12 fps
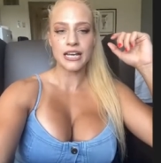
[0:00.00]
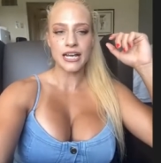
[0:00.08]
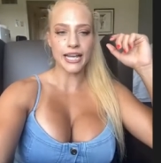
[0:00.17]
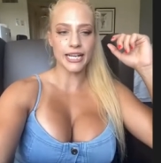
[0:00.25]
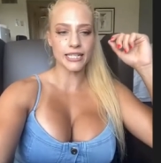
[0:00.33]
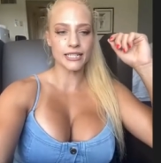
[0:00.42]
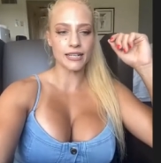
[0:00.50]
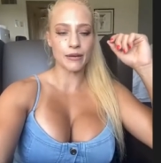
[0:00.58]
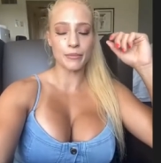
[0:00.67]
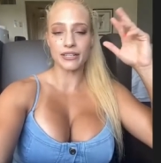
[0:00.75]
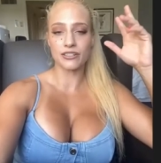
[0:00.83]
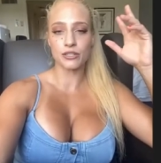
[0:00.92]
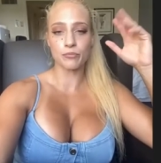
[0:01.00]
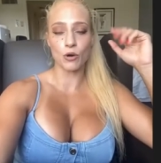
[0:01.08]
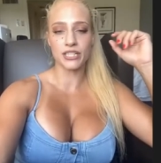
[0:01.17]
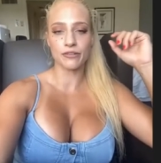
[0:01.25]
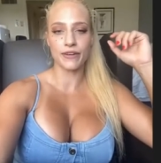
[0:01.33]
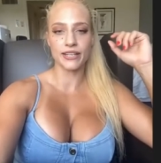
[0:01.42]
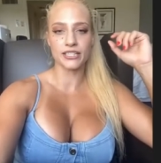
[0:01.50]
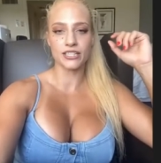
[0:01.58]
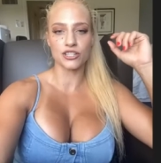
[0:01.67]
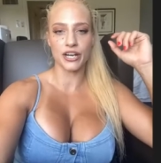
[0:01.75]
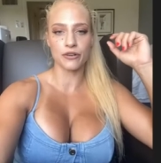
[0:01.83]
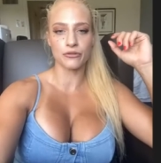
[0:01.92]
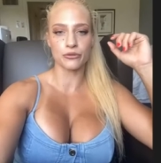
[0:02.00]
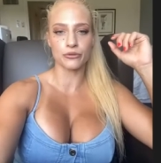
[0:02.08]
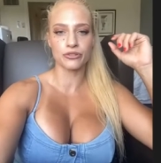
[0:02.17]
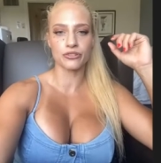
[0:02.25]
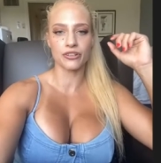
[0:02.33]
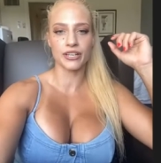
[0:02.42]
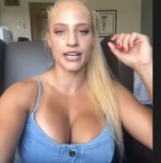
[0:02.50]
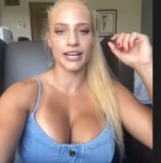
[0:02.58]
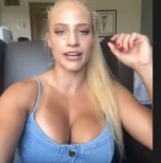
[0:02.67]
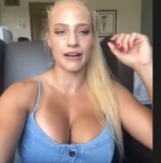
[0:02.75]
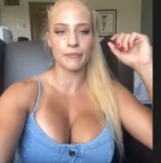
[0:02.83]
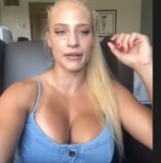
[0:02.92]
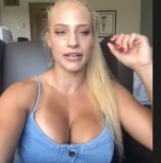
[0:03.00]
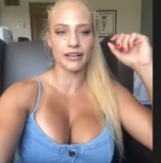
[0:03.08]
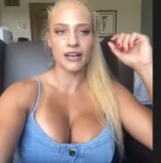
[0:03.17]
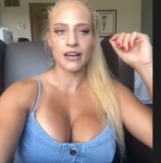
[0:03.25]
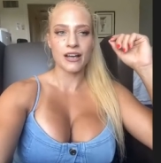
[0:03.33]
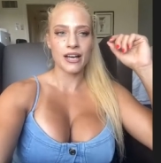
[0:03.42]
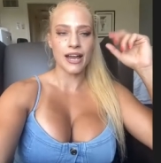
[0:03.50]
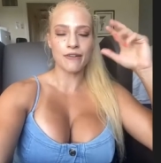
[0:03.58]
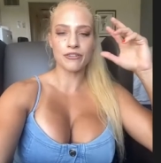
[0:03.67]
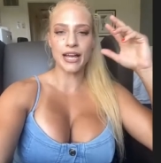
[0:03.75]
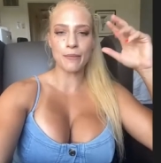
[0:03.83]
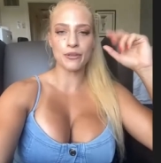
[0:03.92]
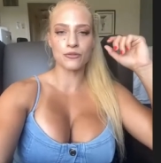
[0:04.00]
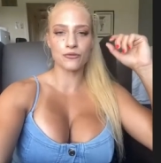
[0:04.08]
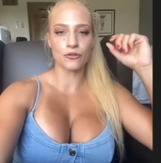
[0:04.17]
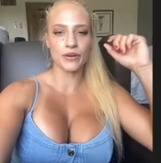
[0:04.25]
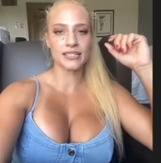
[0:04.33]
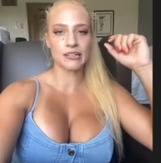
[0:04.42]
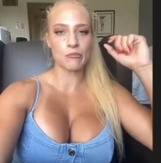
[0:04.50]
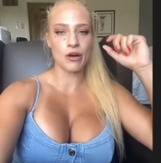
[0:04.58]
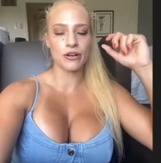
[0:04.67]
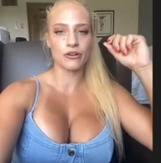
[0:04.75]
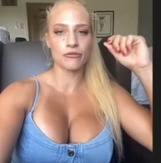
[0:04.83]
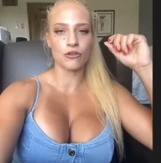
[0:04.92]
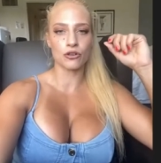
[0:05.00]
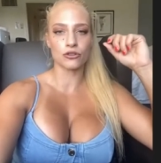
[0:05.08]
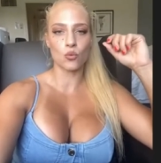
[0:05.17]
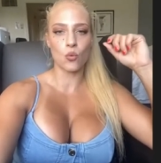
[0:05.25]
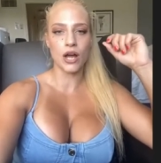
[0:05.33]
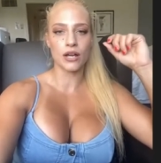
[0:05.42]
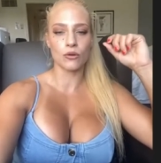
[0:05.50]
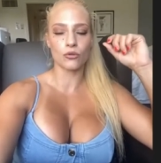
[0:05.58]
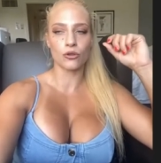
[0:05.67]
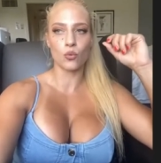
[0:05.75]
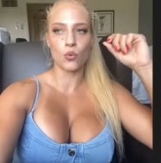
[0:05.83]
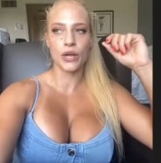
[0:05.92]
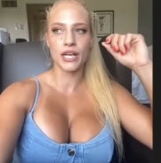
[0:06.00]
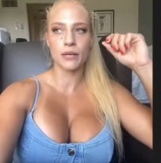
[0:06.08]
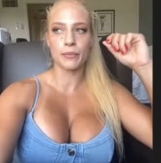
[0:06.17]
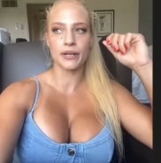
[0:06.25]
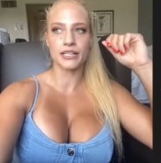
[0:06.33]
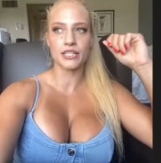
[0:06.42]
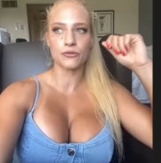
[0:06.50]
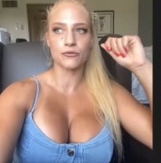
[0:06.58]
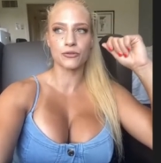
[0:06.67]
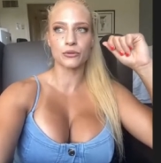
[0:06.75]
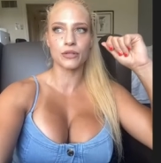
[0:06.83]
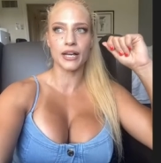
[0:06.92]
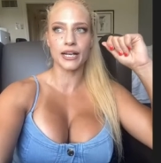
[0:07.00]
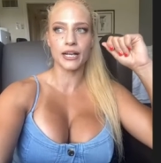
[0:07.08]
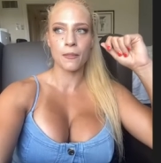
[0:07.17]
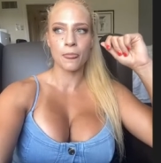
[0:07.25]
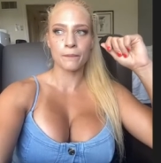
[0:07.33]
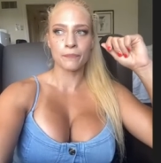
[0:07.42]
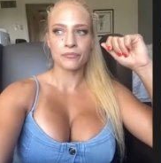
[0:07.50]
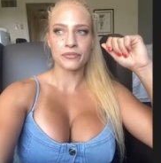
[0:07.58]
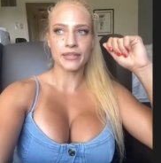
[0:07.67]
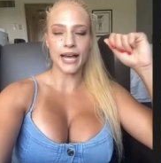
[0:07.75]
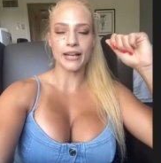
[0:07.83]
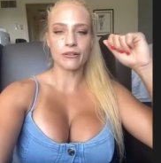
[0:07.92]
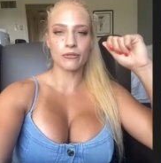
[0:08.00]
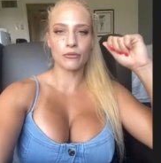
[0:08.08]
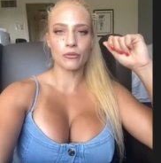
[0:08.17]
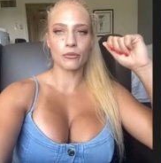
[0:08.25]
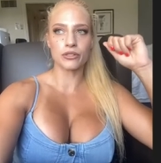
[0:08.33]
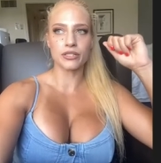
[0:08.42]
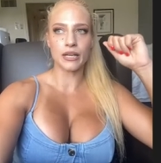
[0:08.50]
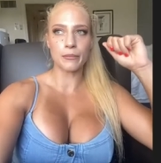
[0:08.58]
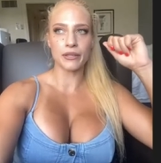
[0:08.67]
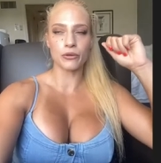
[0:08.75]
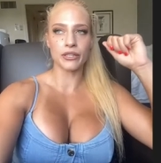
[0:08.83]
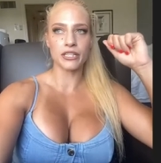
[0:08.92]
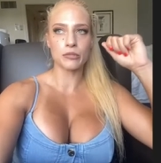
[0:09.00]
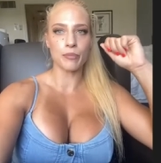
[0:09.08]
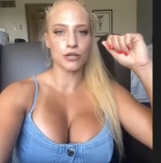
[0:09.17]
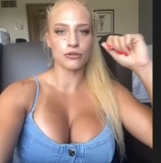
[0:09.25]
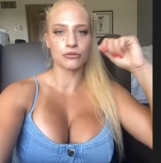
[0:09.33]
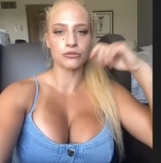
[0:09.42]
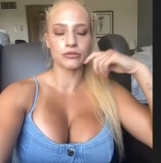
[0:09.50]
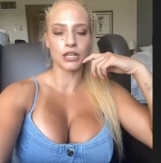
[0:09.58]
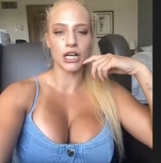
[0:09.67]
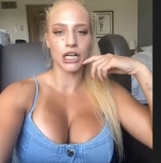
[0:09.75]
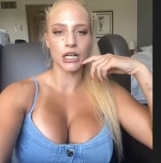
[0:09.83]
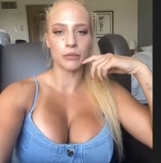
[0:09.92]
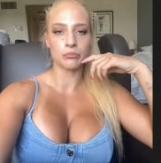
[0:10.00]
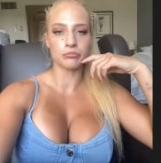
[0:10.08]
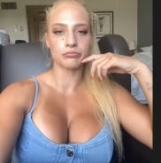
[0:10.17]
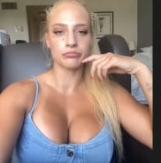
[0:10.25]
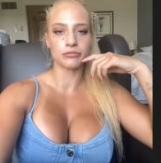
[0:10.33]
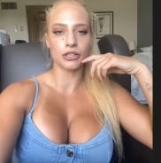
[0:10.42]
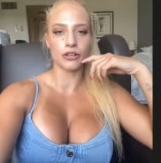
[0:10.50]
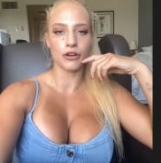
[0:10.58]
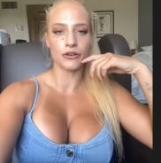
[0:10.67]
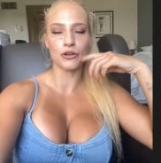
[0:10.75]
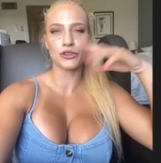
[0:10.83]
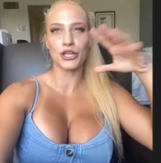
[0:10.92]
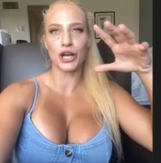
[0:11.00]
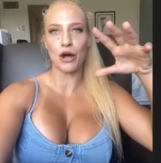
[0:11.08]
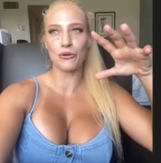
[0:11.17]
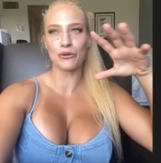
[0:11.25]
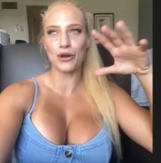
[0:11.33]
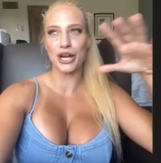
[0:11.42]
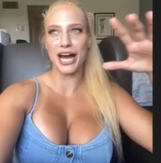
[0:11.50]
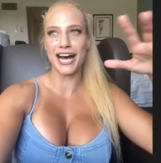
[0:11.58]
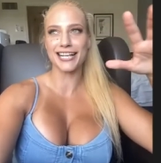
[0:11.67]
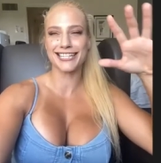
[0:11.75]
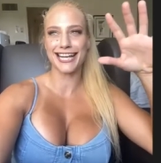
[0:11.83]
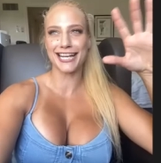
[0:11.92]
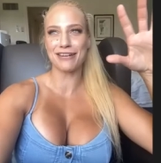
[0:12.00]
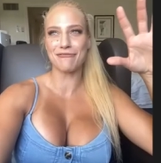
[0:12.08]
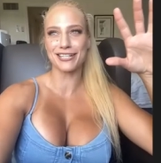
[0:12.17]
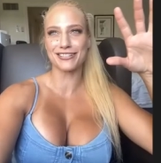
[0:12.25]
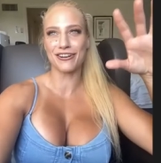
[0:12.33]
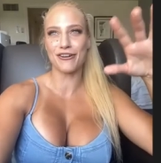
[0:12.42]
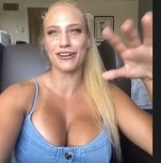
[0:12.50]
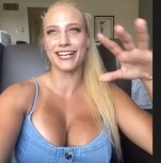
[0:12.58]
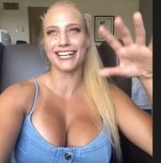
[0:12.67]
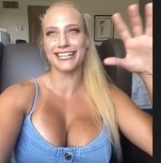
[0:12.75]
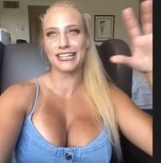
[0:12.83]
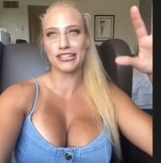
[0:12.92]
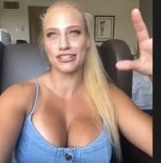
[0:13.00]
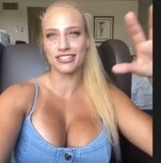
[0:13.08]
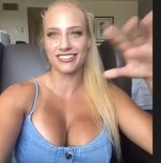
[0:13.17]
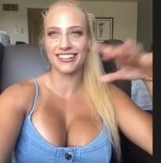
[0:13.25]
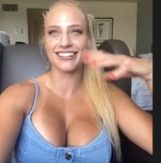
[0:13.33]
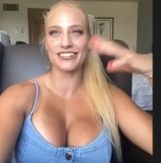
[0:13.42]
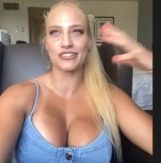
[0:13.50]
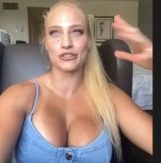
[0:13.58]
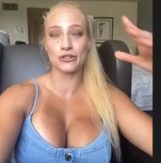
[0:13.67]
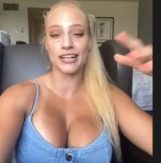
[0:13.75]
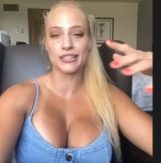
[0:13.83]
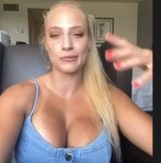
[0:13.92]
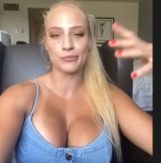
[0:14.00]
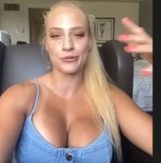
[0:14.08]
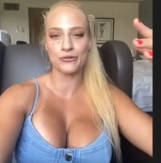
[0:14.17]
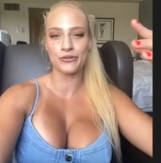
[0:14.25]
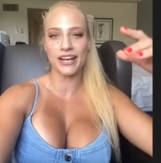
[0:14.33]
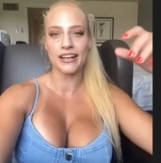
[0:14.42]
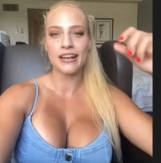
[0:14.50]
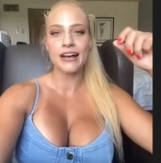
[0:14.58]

And I mean, just boxing fans in general. So yeah, I mean, everything happens for a reason. I might not have got the win, but I just feel like that was something really special. You know, not that I would want to ask anyone to go get injured so they can do that to prove that,